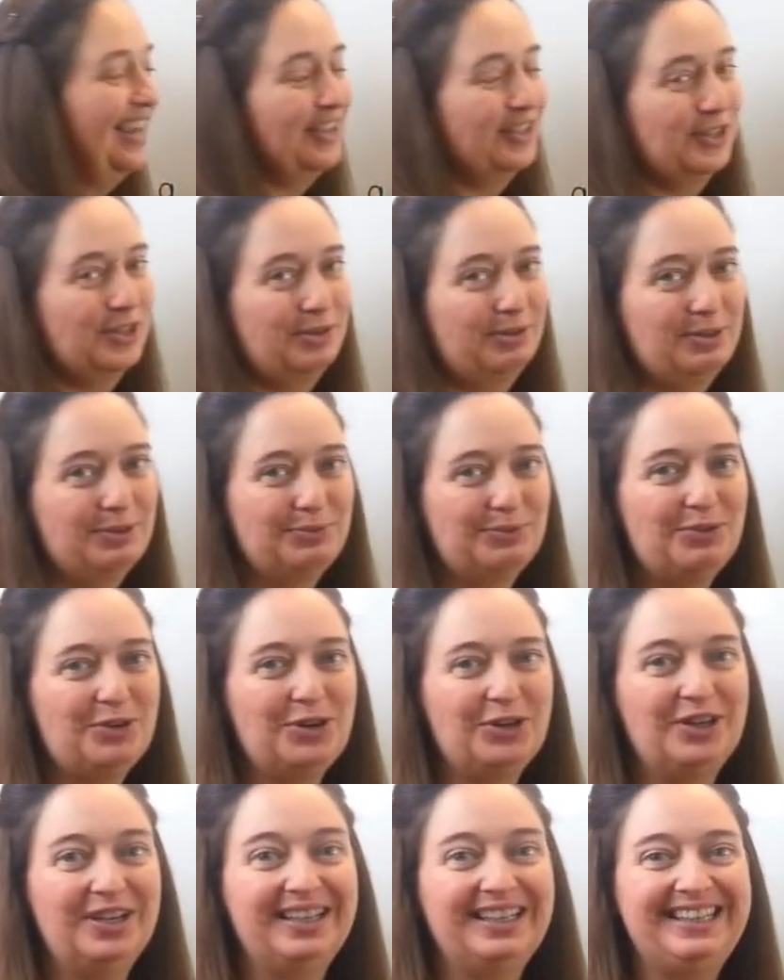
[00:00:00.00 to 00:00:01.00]
answer is
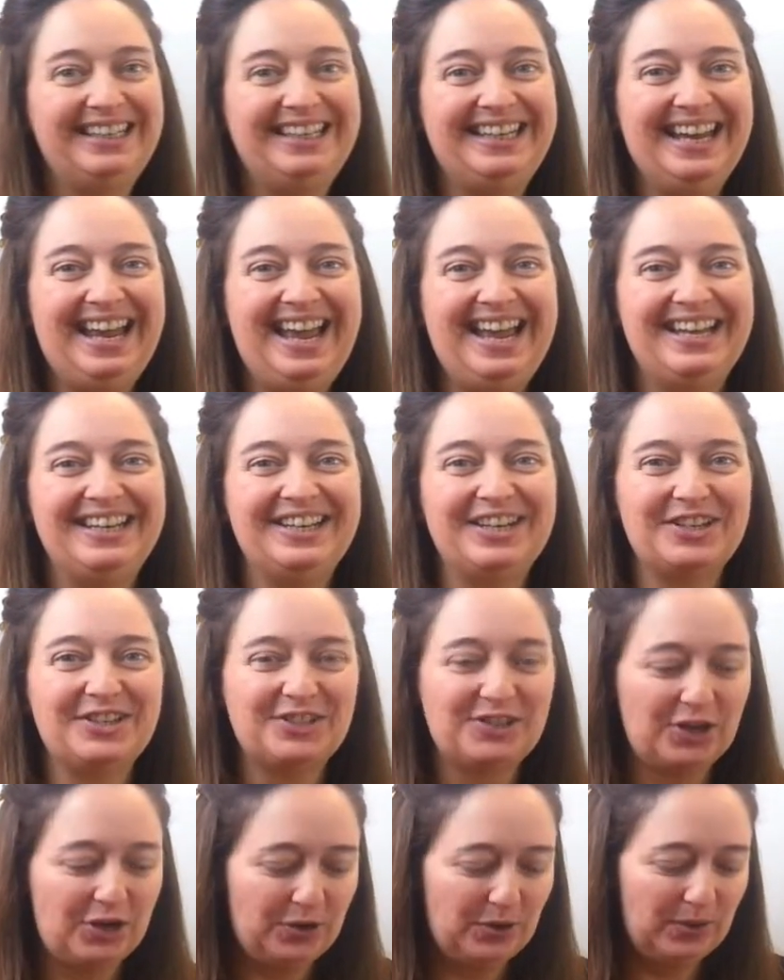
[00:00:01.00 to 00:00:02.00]
wrong again.
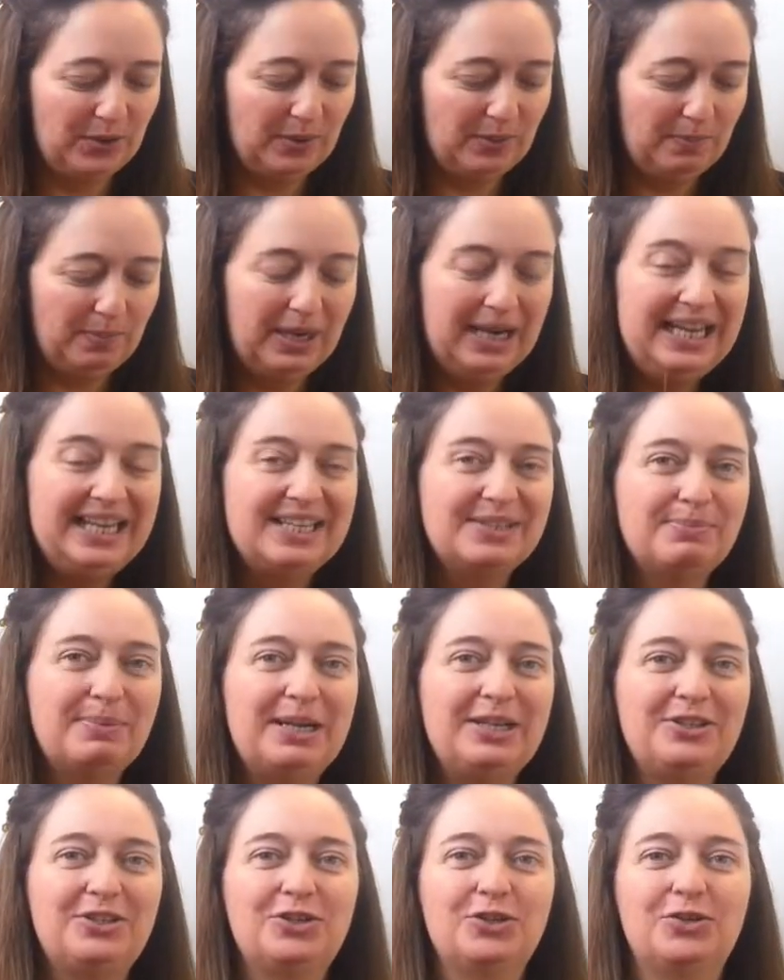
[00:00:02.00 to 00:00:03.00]
So please
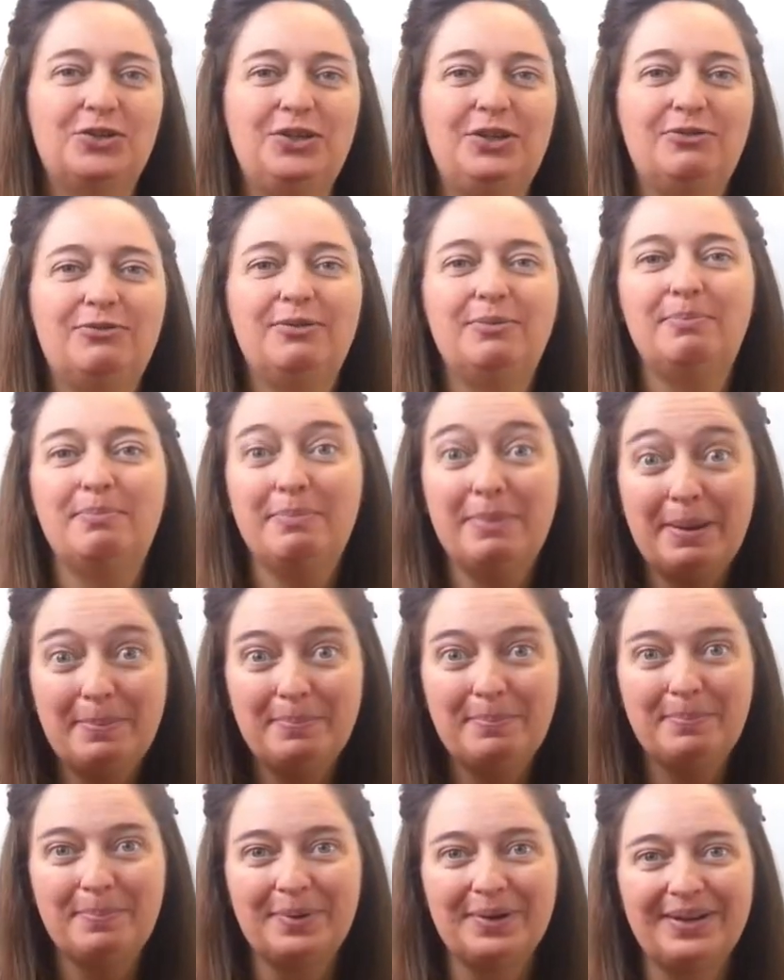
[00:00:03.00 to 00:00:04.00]
make sure you
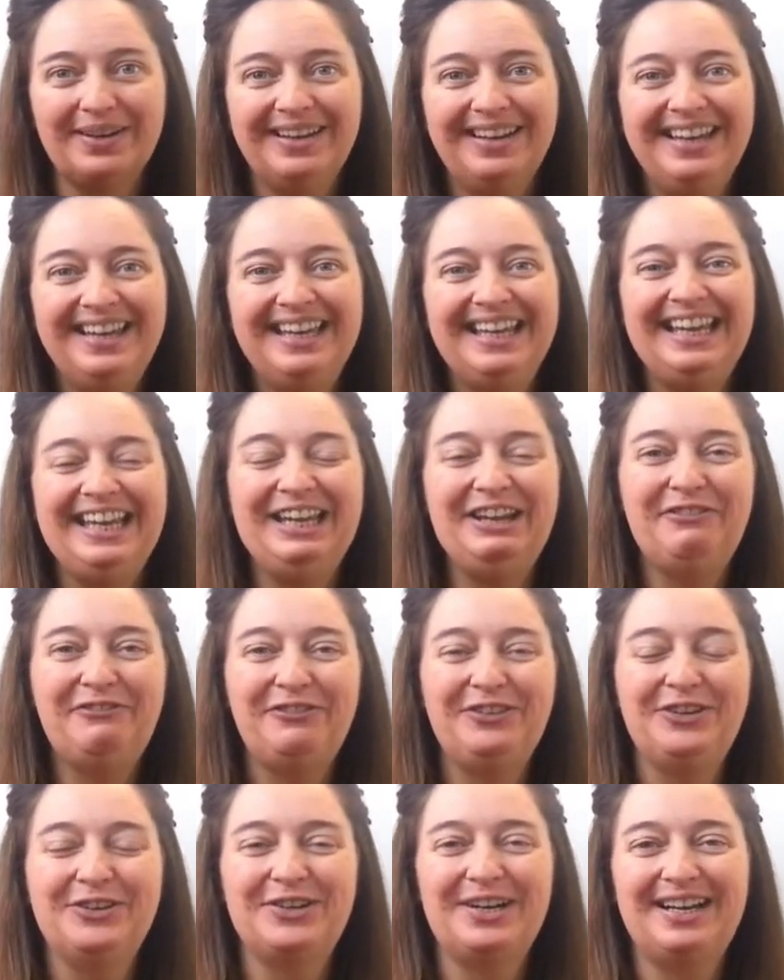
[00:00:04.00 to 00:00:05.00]
remember if
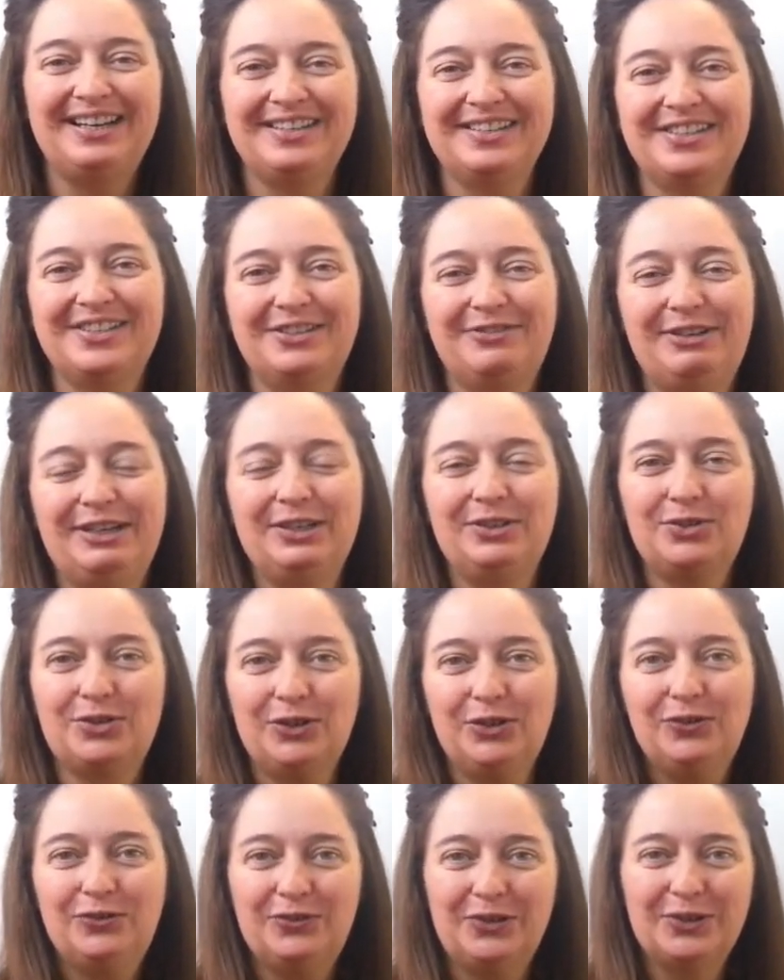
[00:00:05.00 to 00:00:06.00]
you're answering
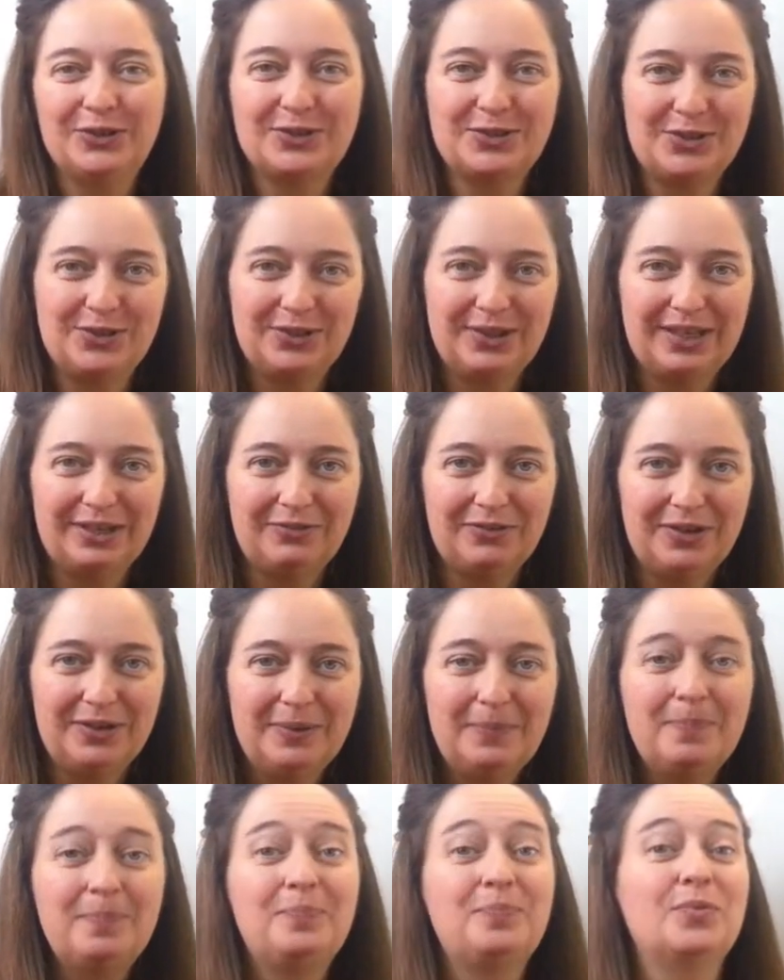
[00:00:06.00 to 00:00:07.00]
true, false, not given,